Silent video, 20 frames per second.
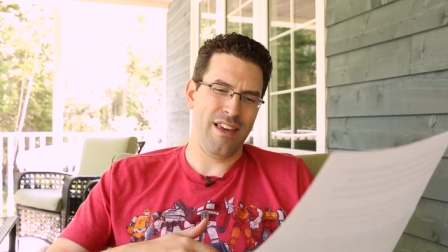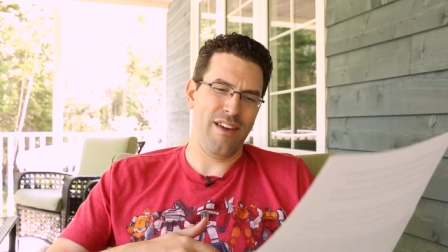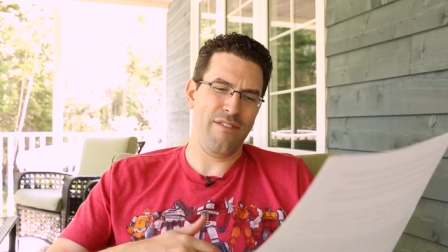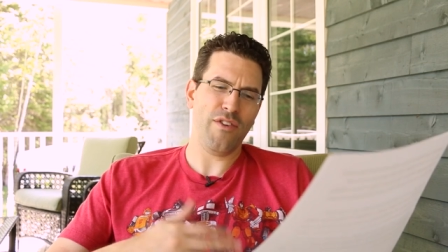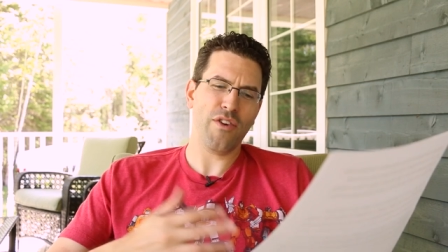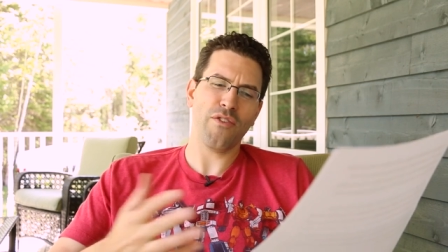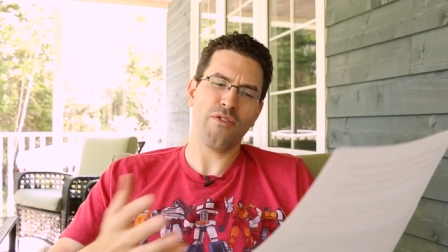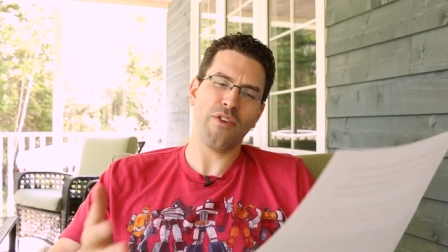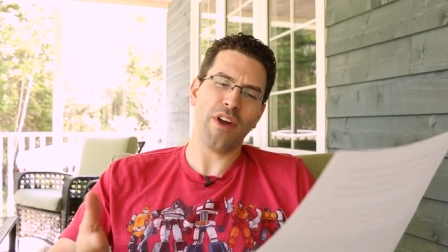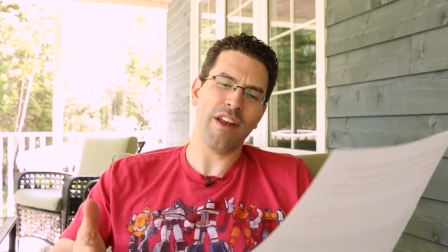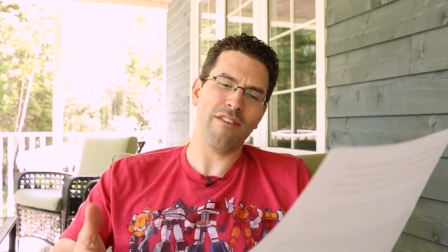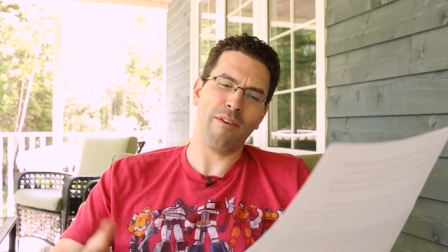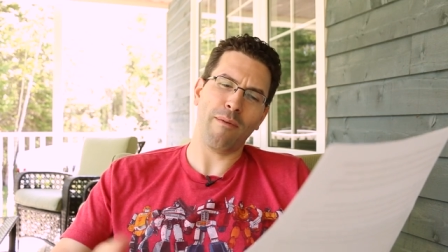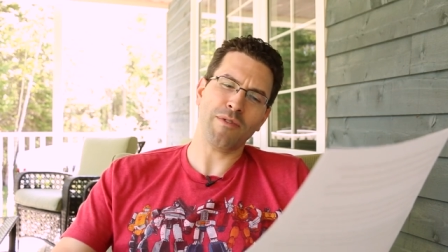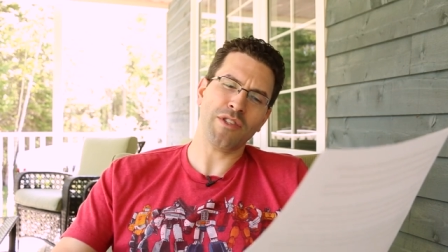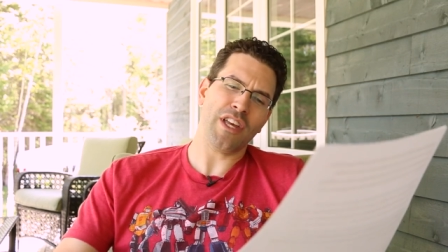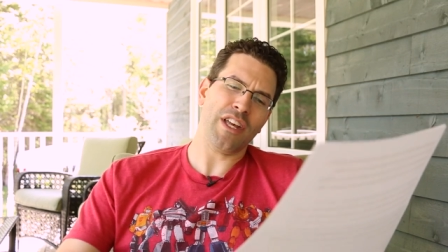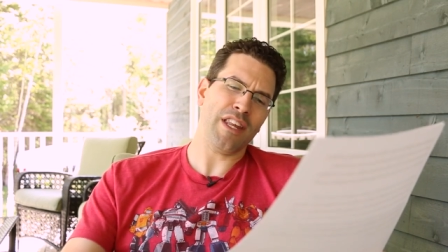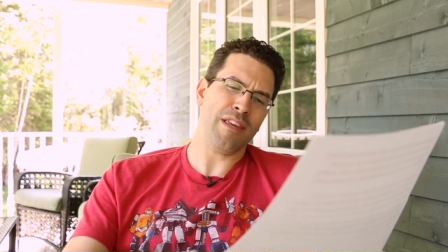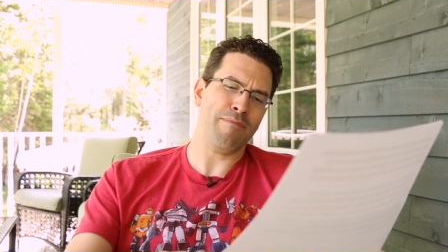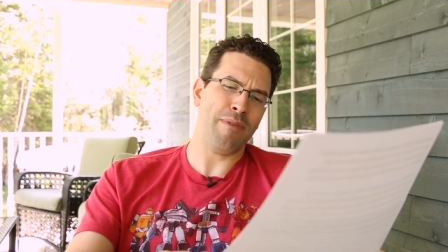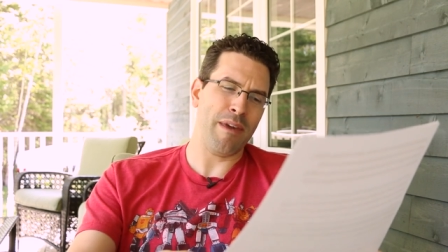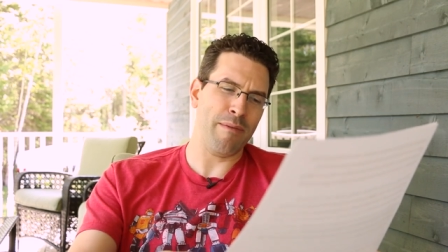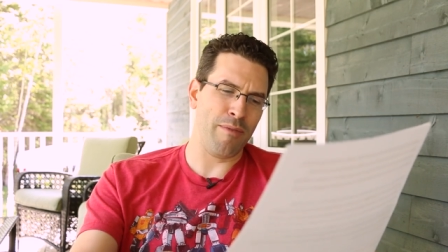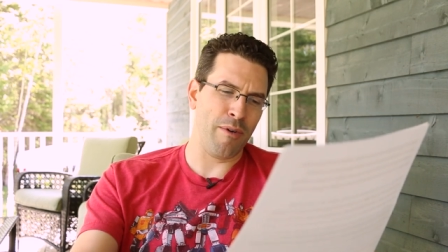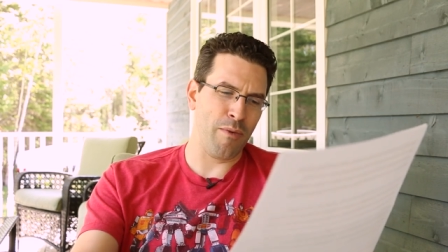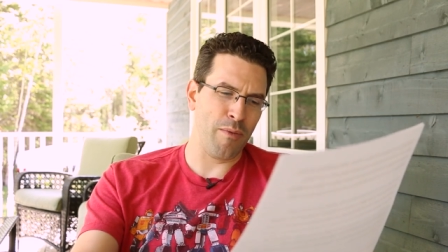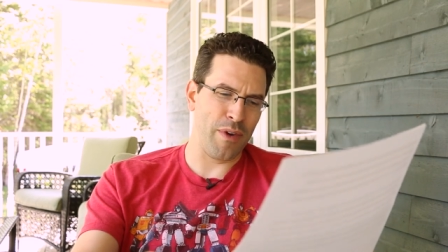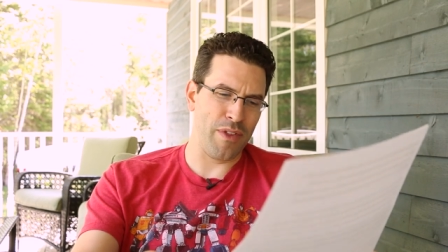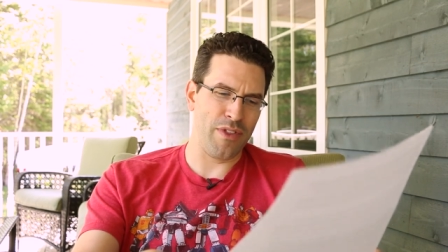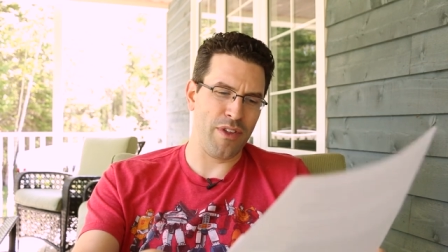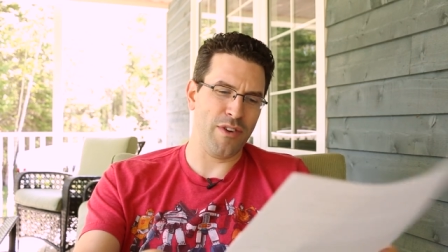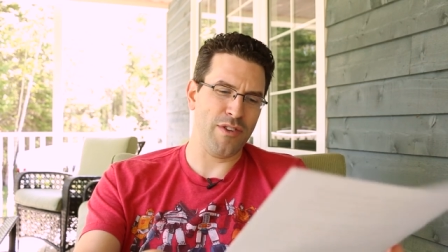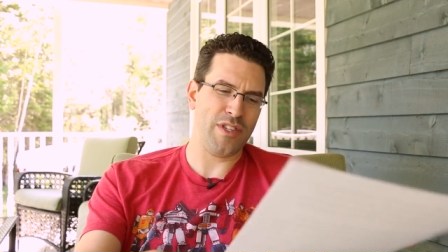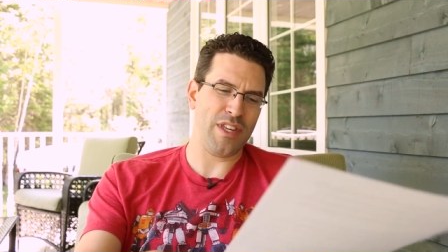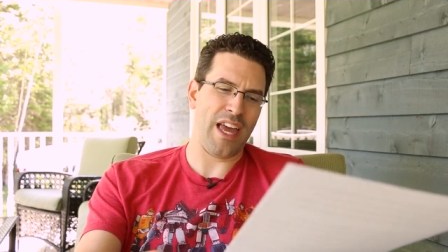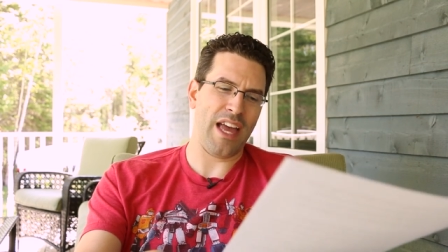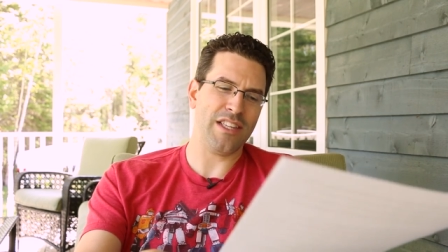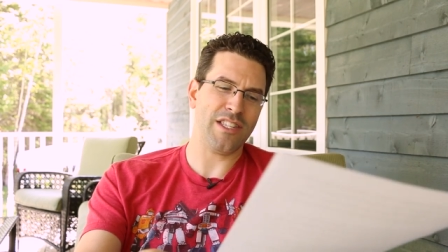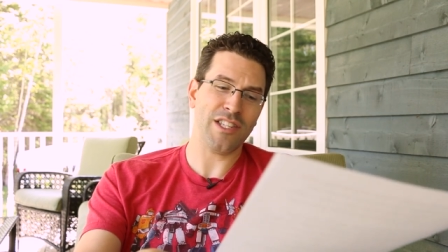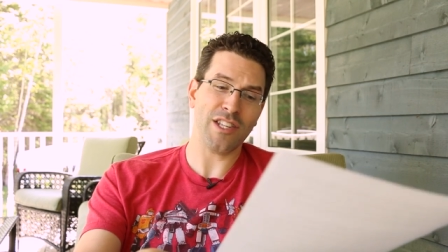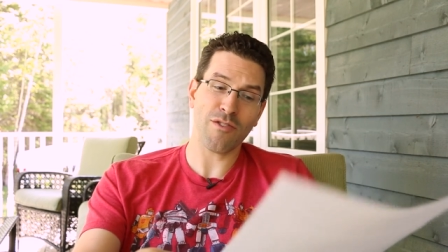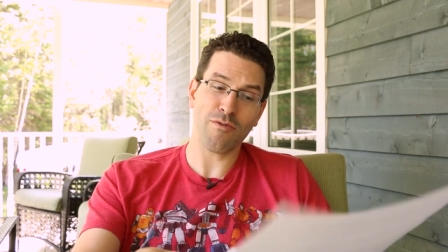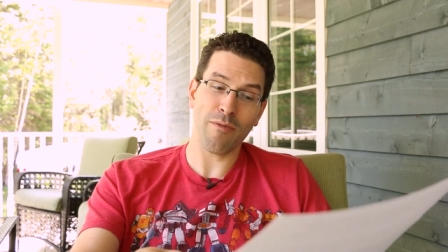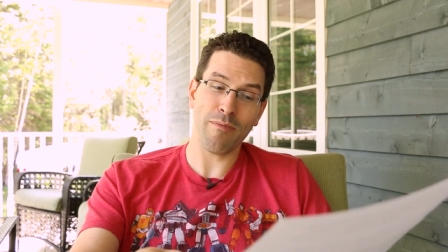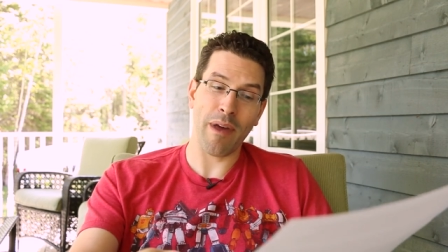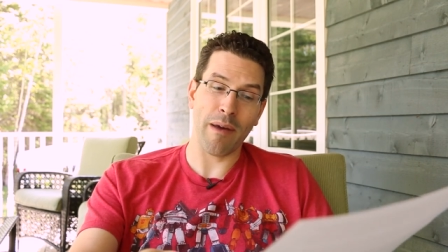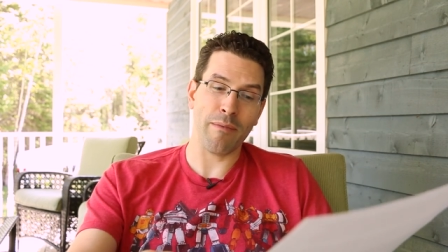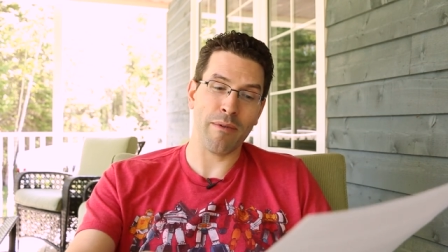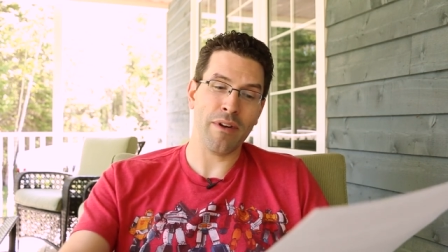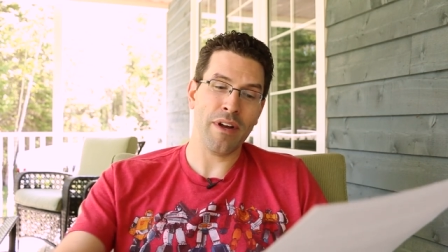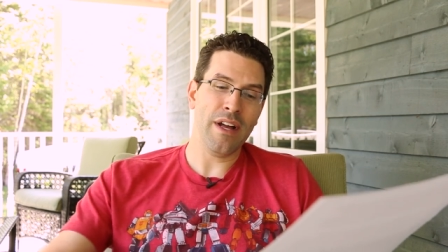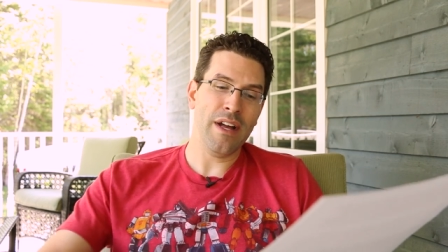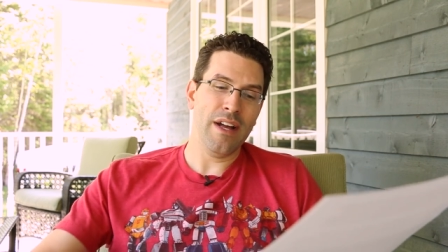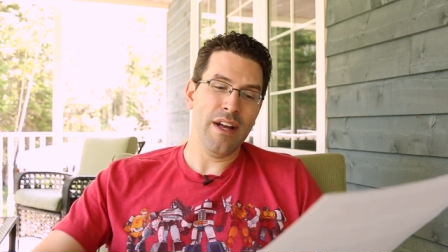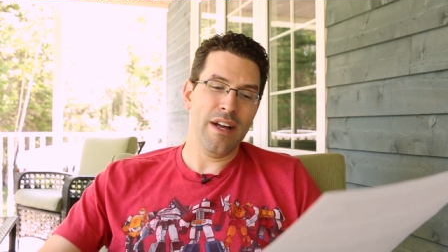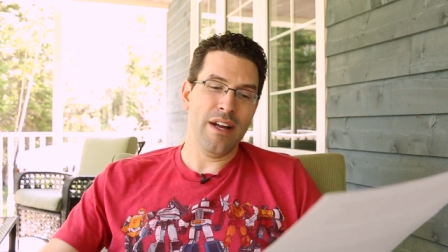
If you're afraid of upsetting people with those ads, just remember